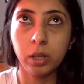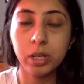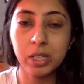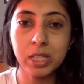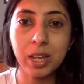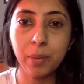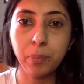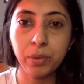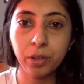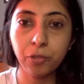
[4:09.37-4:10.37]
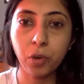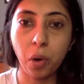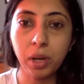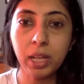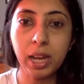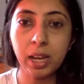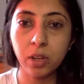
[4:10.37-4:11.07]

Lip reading: Descriptive, concrete